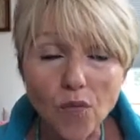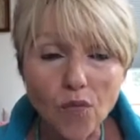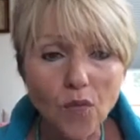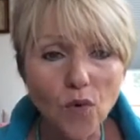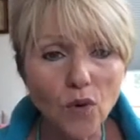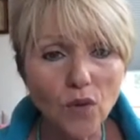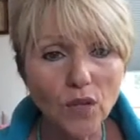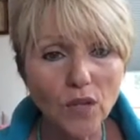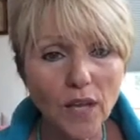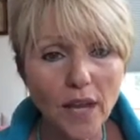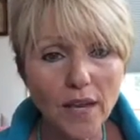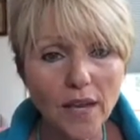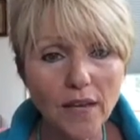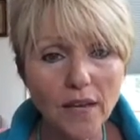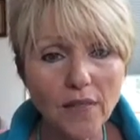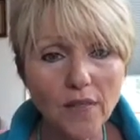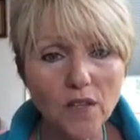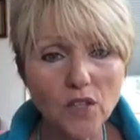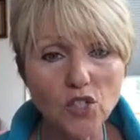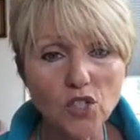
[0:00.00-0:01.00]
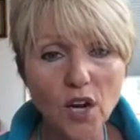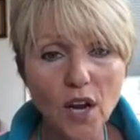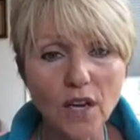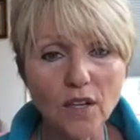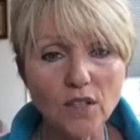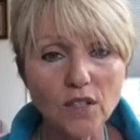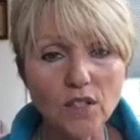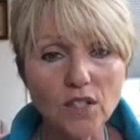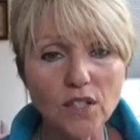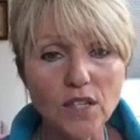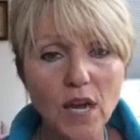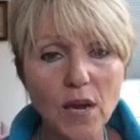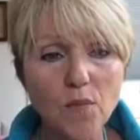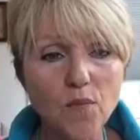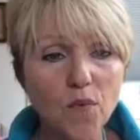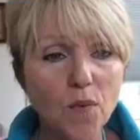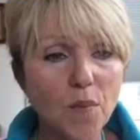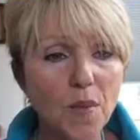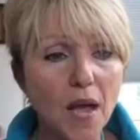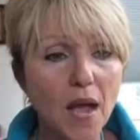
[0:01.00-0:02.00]
for letting the child
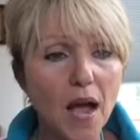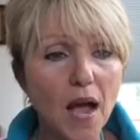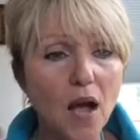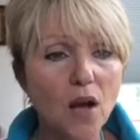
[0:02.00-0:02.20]
escape from the